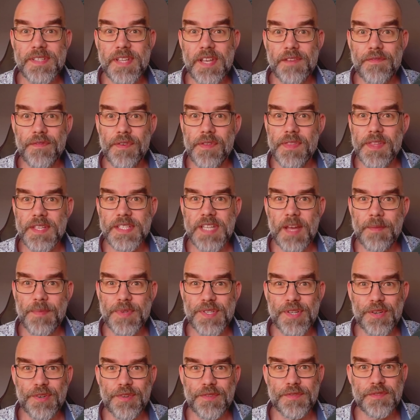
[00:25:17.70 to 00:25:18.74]
it for this
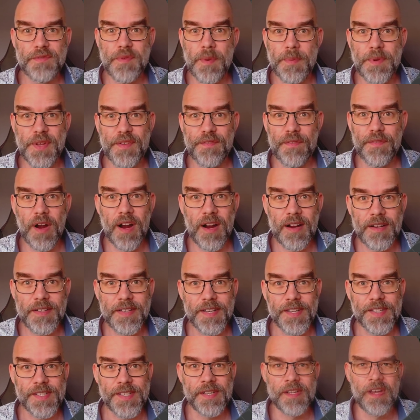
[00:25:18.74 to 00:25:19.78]
episode of Scripting for
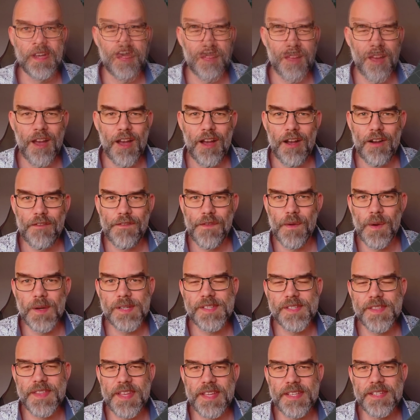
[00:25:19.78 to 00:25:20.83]
Artists. Of course,
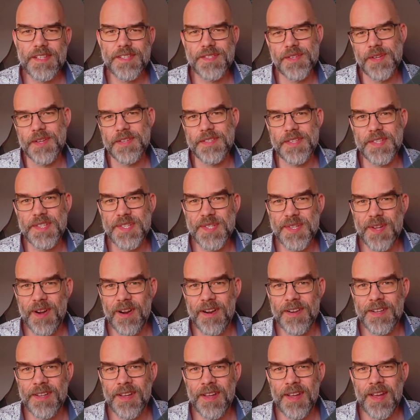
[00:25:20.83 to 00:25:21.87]
this is just a
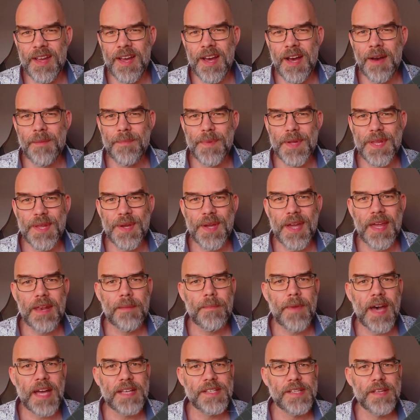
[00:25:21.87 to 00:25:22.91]
start, but you can
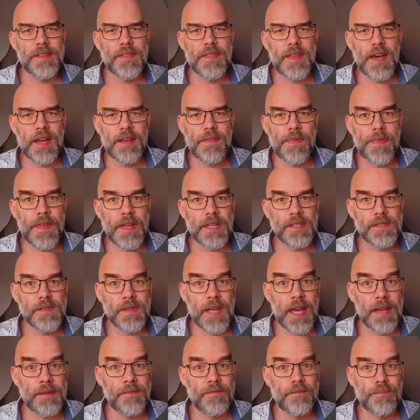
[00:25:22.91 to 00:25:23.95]
imagine that things
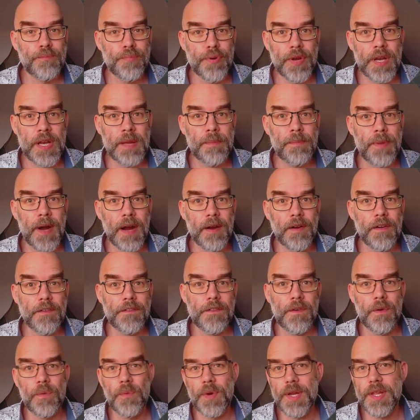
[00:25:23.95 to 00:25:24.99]
get pretty
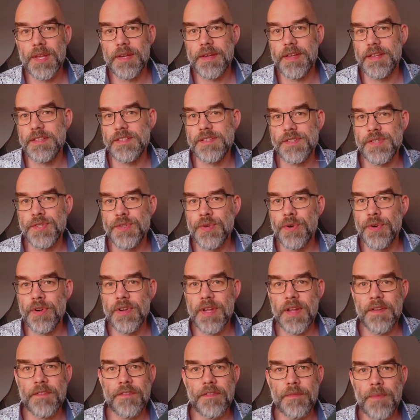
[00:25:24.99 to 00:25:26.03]
powerful when you can store
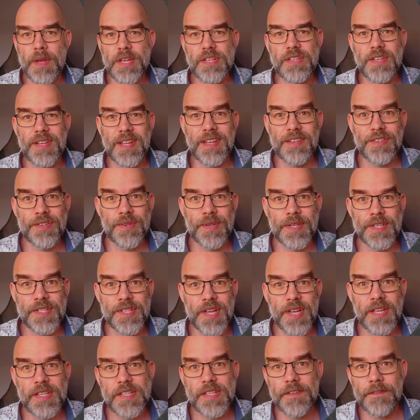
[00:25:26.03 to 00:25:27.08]
information into a
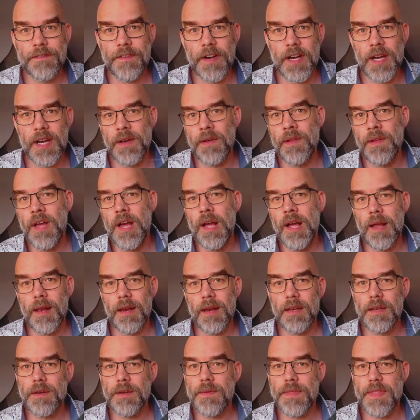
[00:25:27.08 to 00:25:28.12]
JSON file,
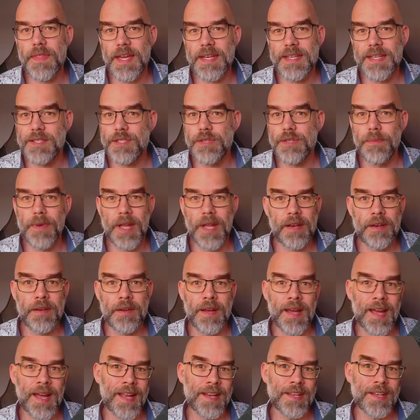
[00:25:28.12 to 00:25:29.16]
load that into Blender
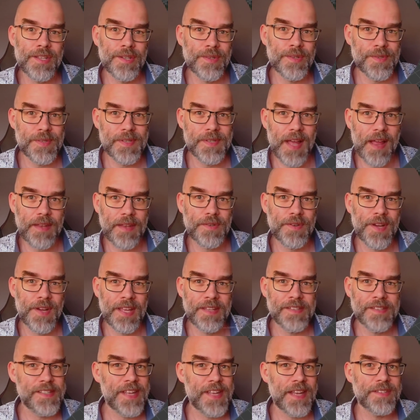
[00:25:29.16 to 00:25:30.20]
and use that to
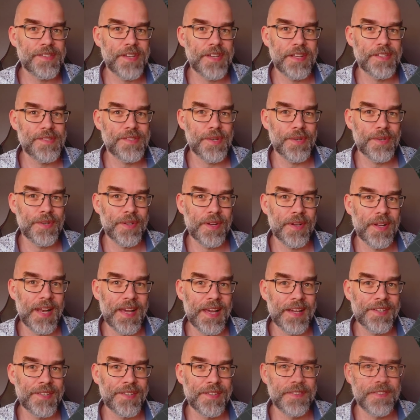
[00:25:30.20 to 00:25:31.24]
instantiate certain
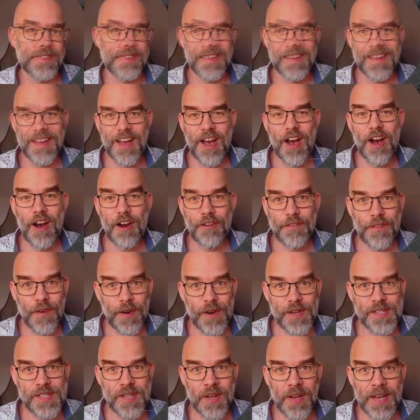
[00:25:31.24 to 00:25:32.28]
collections. Of
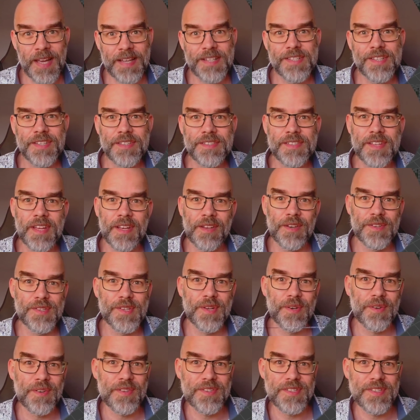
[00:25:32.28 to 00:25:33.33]
course, collections can also
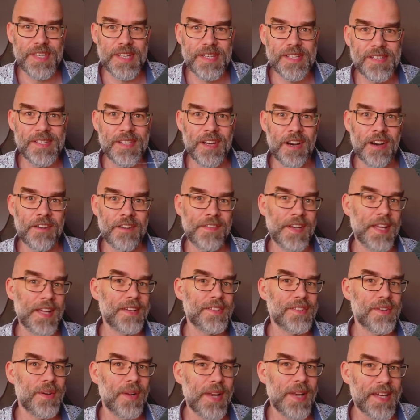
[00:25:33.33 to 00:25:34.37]
consist of linked
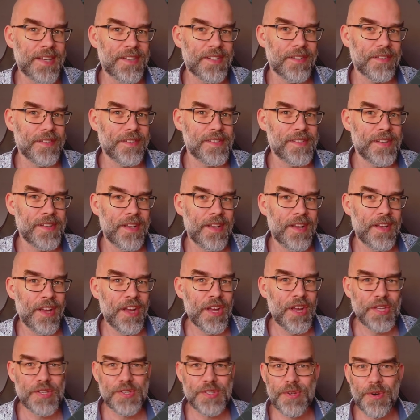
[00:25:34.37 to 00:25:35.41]
collections.
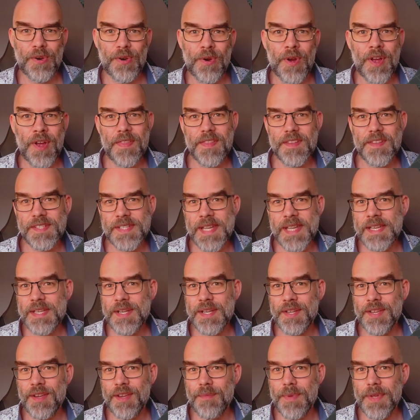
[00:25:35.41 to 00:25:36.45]
So the set
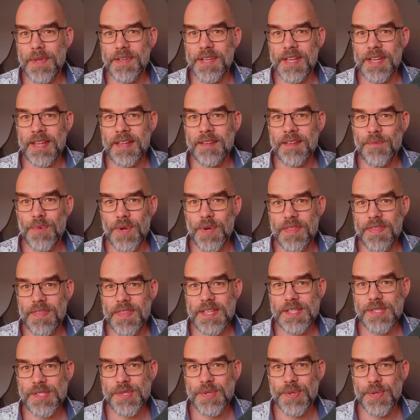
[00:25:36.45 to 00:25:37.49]
that you're building with
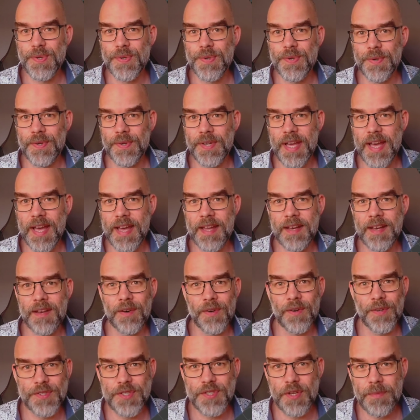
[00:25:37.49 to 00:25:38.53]
this tool can
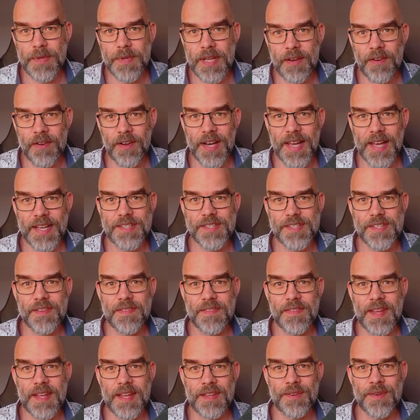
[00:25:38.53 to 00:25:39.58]
also be a collection
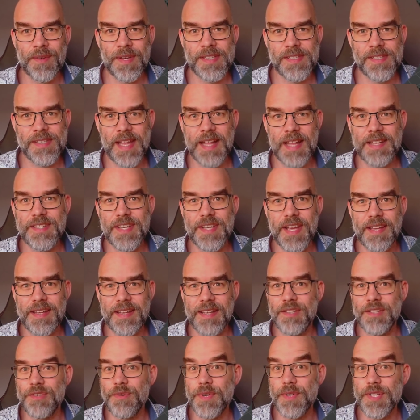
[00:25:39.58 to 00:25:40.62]
that you instantiate
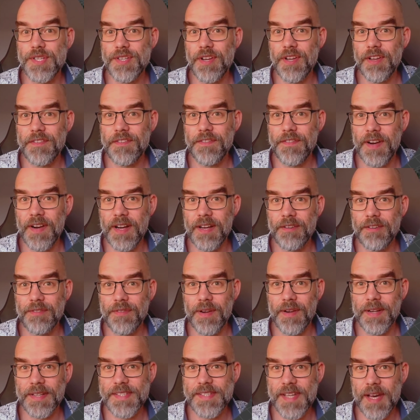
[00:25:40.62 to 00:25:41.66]
into a shot file, for
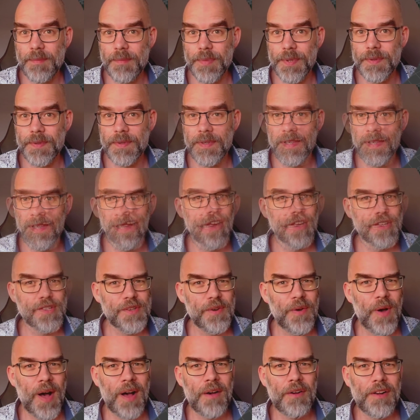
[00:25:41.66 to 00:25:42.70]
example. So
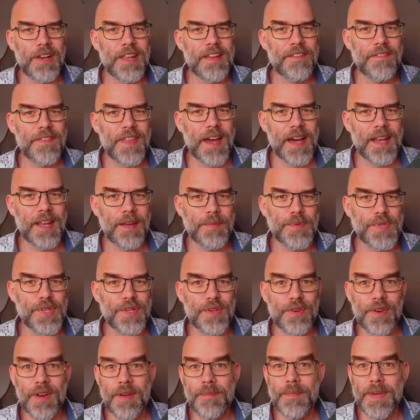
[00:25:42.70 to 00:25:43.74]
I'll leave that up to
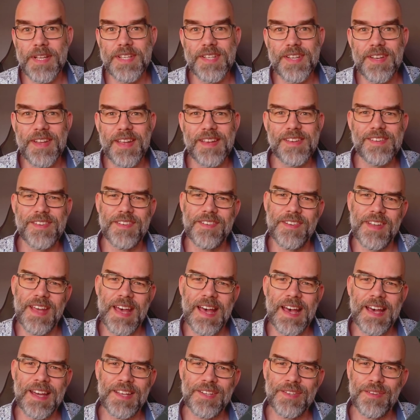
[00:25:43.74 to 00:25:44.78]
your imagination
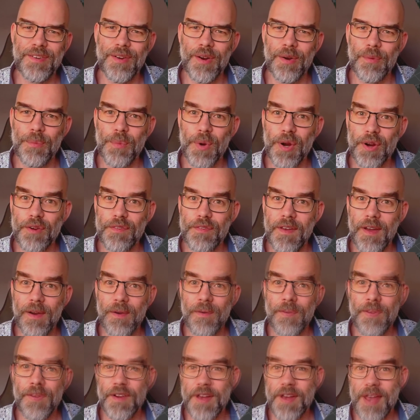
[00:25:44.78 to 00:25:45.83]
and your workflow.
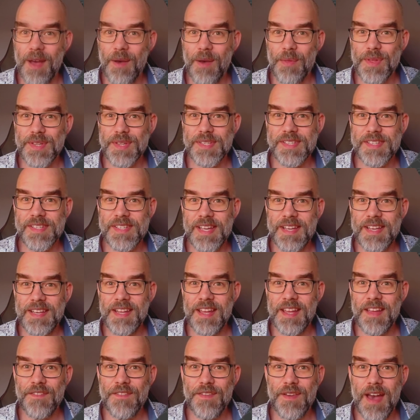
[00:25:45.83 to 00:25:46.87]
For now, this is it.
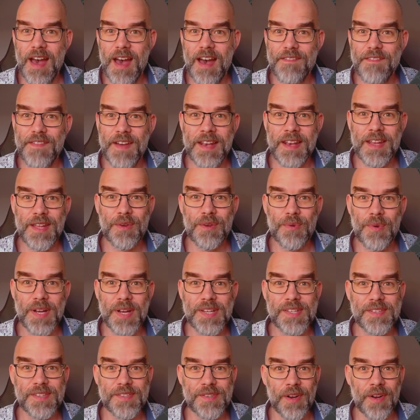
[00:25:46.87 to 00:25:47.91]
If you have any
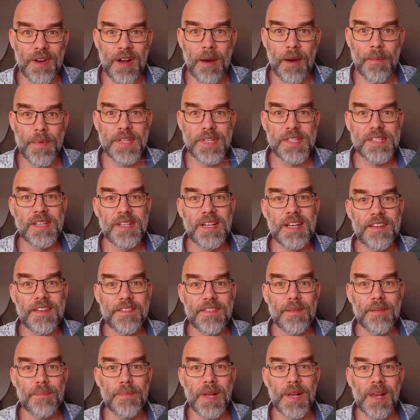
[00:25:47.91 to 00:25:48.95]
questions or comments, leave
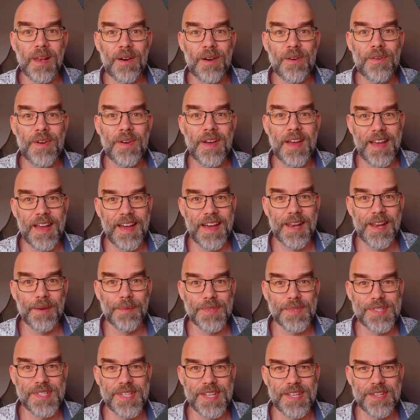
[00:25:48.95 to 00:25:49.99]
them below, and I will
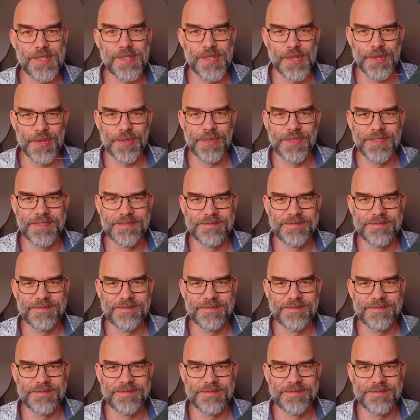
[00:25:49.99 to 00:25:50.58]
see you soon.